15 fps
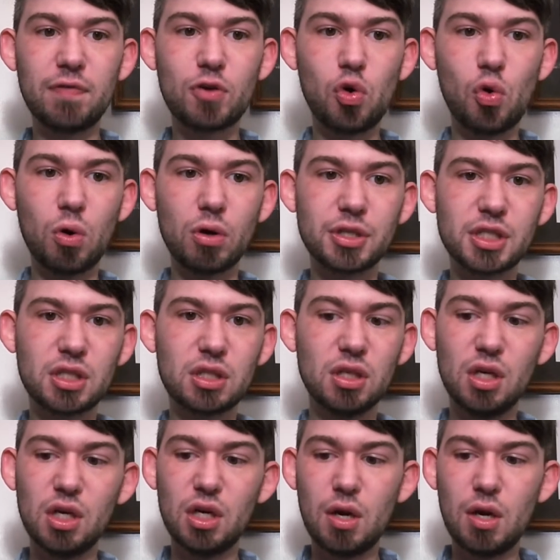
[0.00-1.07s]
of course,
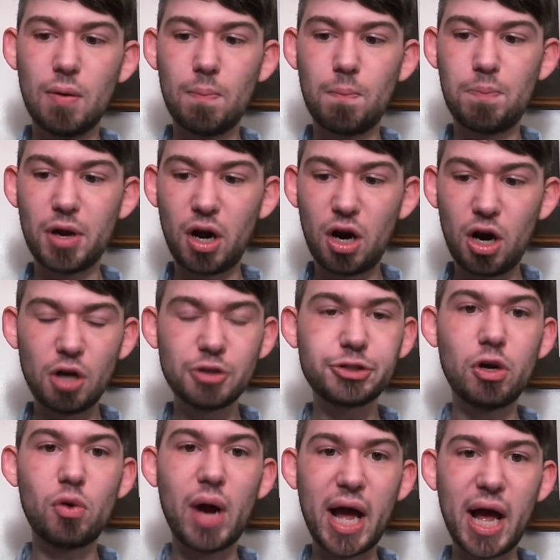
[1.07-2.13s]
but
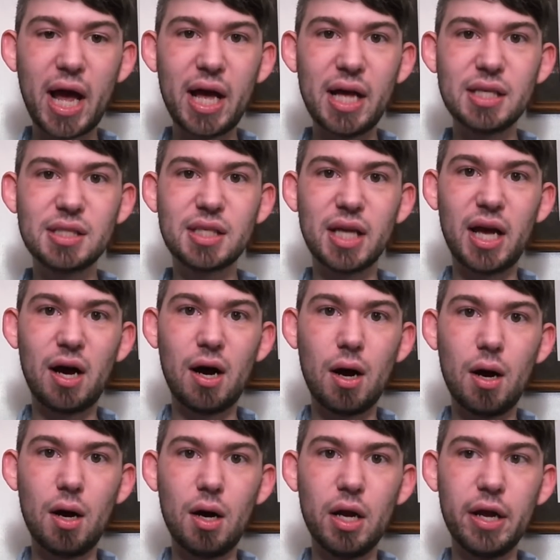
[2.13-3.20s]
also has
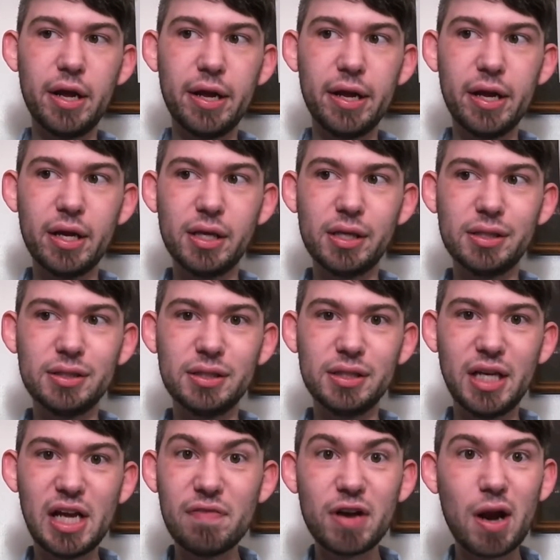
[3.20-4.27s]

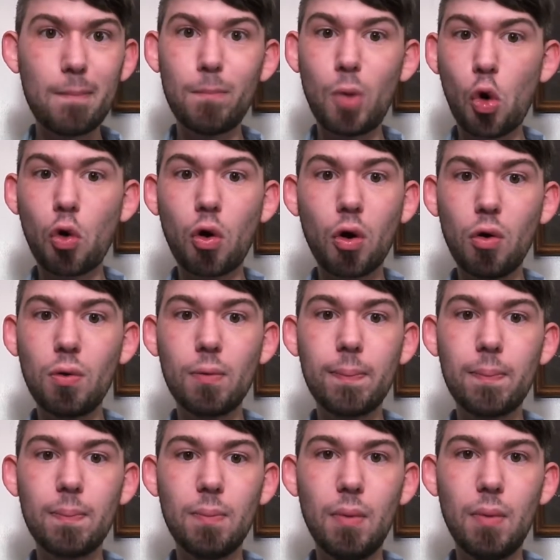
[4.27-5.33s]
even a moral
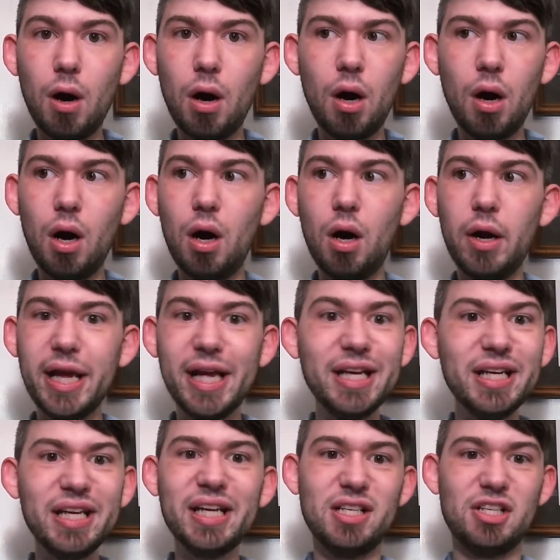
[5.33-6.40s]

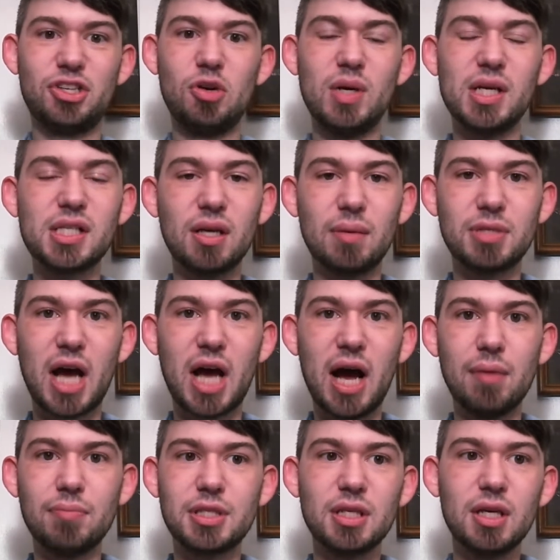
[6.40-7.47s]
ending to it
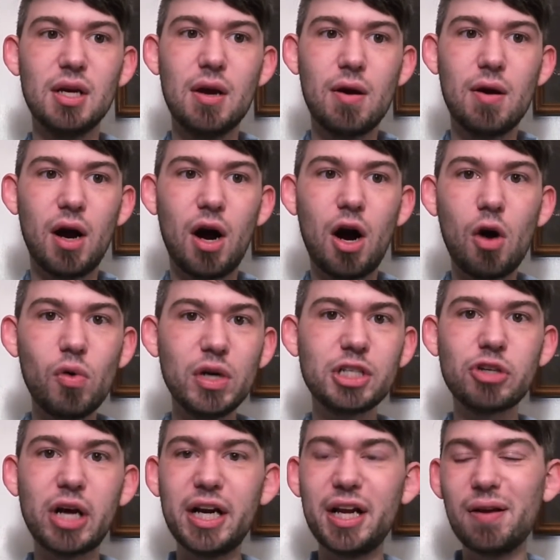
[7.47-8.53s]
sometimes. Always
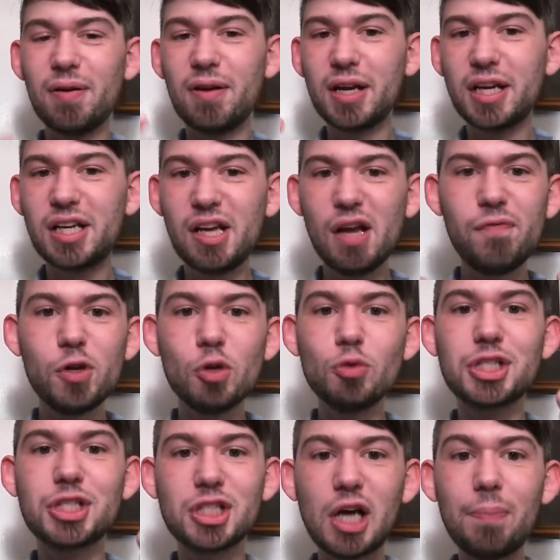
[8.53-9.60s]
try to give you
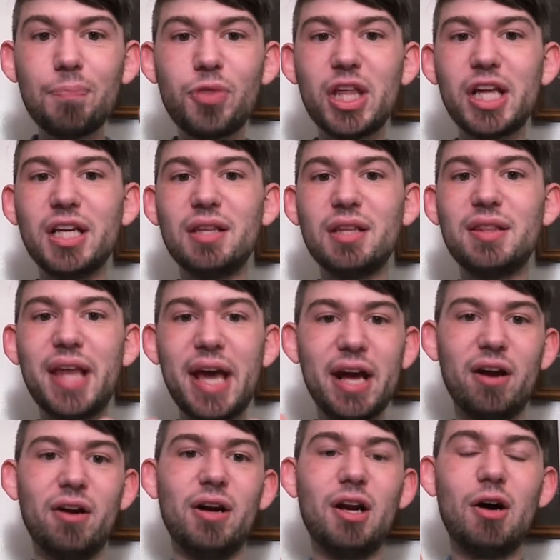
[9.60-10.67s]
something
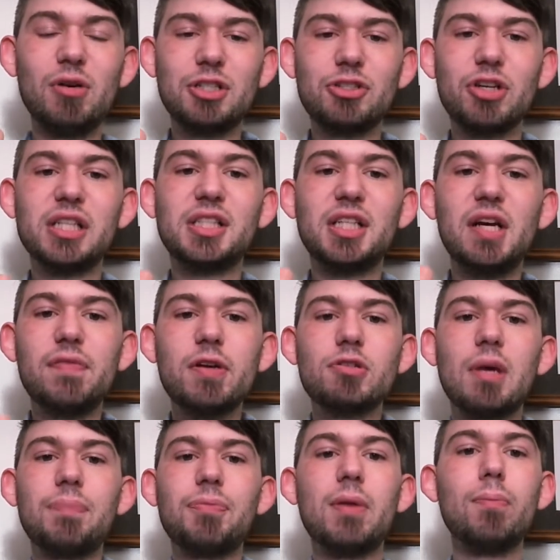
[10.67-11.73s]
there. It always tries to give you
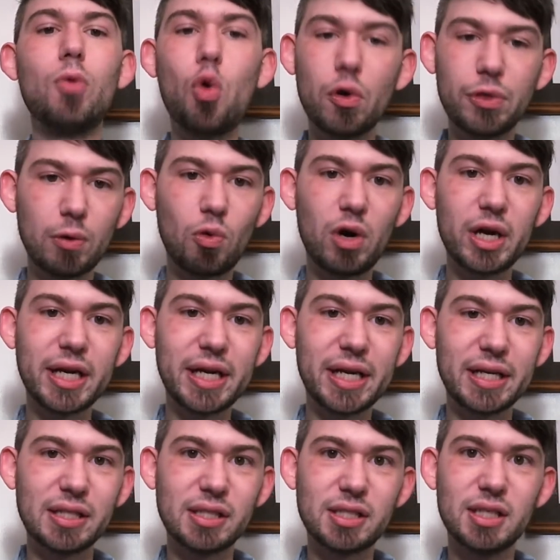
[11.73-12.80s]
something more than what it
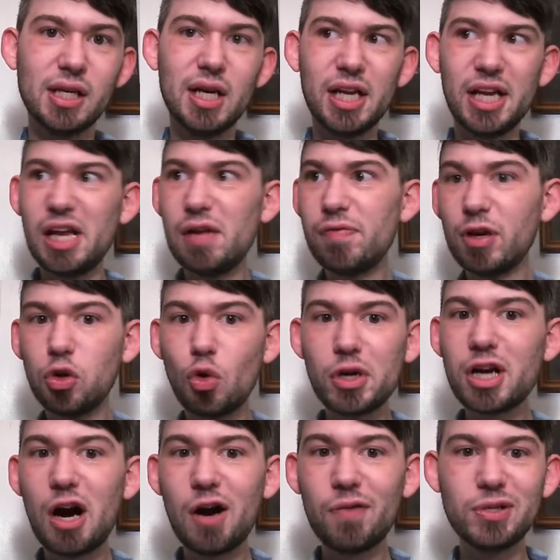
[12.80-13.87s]
is. Even
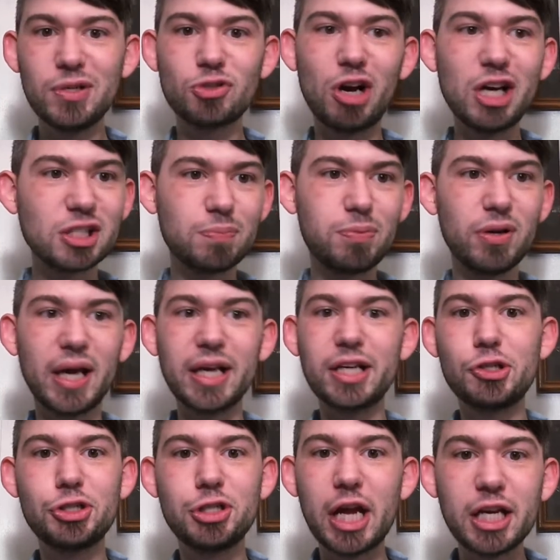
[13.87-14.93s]
Lloyd Kaufman tries to put like
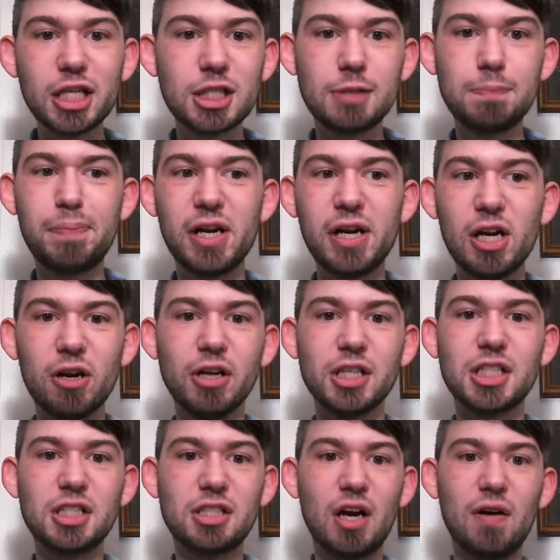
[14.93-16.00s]
Shakespeare
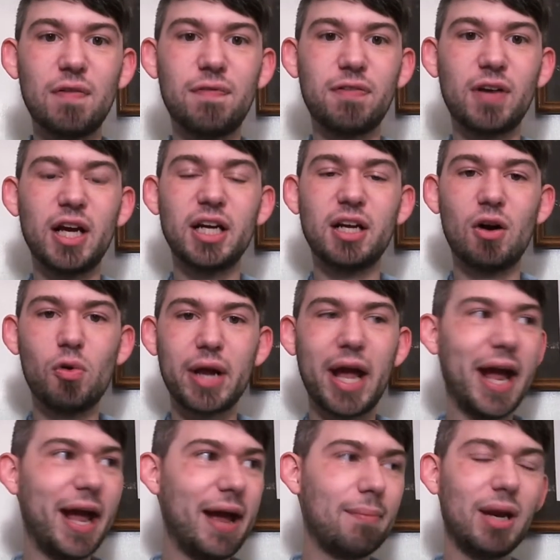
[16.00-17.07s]
and stuff, like old
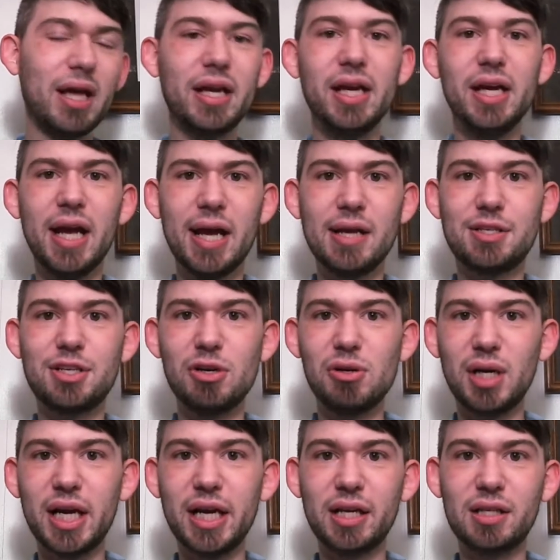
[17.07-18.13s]
Hamlet,
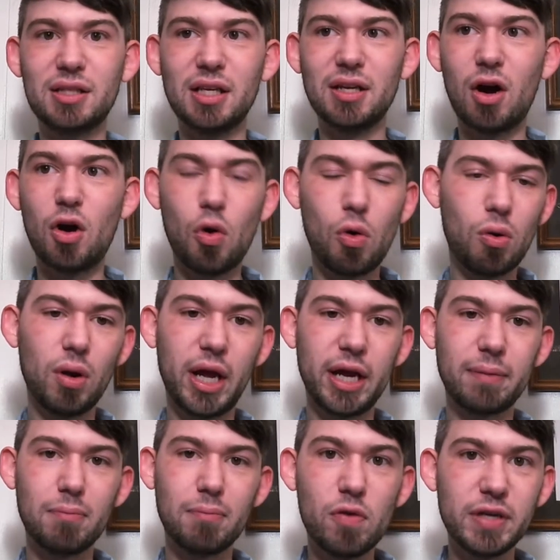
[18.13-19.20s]
into like the old
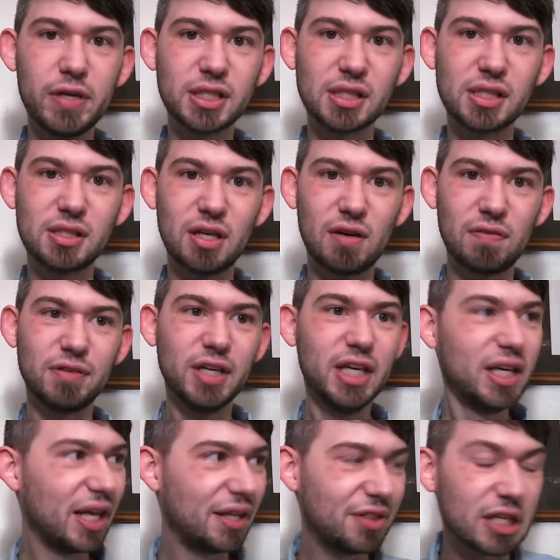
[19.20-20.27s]
like movies and stuff.
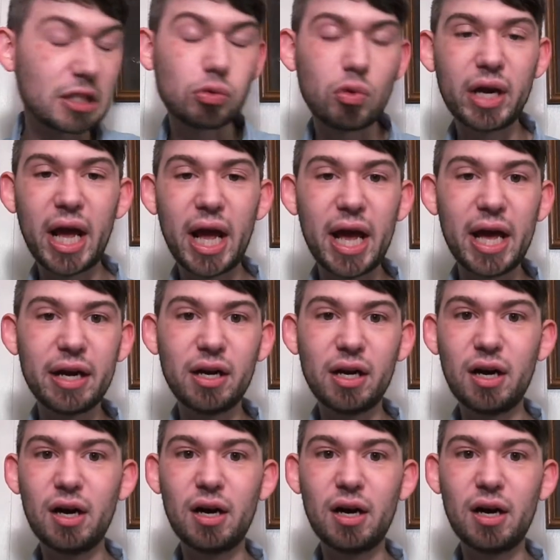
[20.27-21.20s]
And this one had